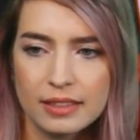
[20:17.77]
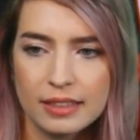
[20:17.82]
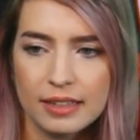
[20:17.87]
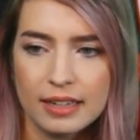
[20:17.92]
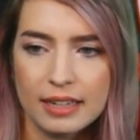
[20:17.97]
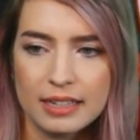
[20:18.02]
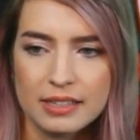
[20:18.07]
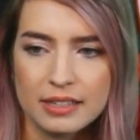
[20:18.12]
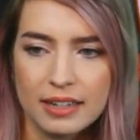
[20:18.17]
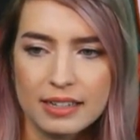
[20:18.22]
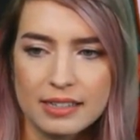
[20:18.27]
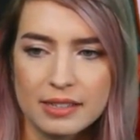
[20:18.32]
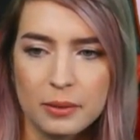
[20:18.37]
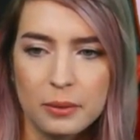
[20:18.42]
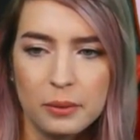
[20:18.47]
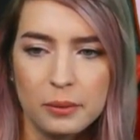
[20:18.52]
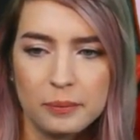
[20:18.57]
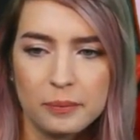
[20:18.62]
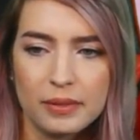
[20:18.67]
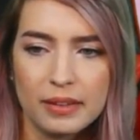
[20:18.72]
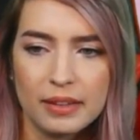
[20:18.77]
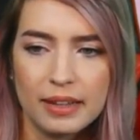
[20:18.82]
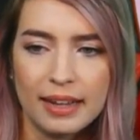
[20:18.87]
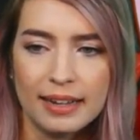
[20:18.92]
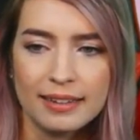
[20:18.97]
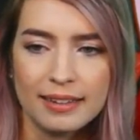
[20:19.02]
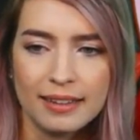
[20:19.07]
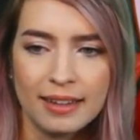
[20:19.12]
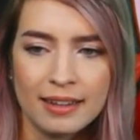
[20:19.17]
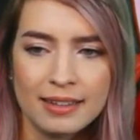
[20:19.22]
Grats, grats. Oh,
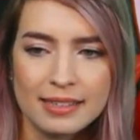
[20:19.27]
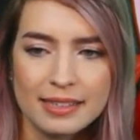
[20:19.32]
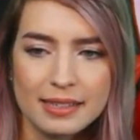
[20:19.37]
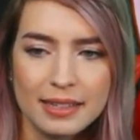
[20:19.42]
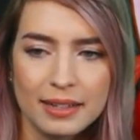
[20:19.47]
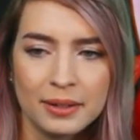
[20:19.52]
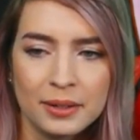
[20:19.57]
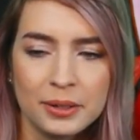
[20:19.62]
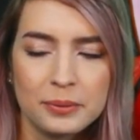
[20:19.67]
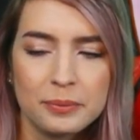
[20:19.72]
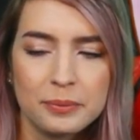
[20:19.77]
and a loss. Oh.